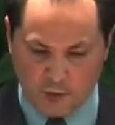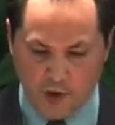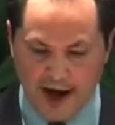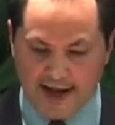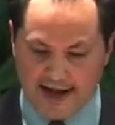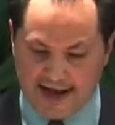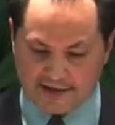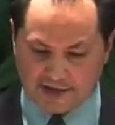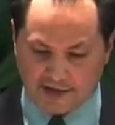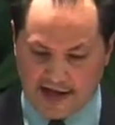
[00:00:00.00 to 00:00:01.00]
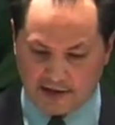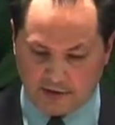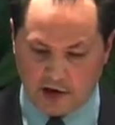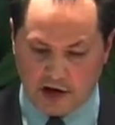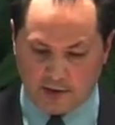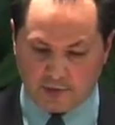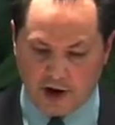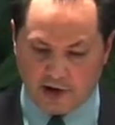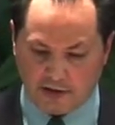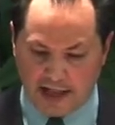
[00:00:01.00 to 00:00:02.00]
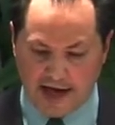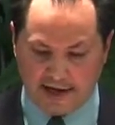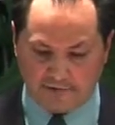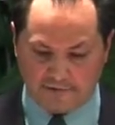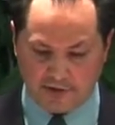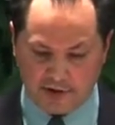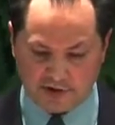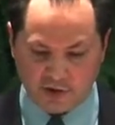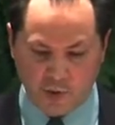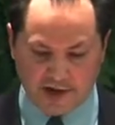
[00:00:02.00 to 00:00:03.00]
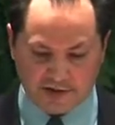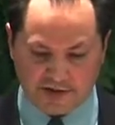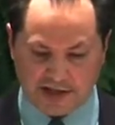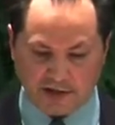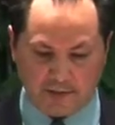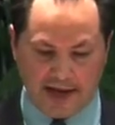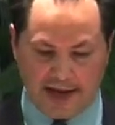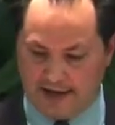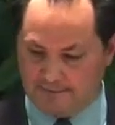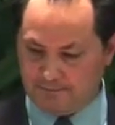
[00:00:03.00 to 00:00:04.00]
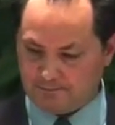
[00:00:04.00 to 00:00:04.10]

Why hasn't that law brought life to one single man?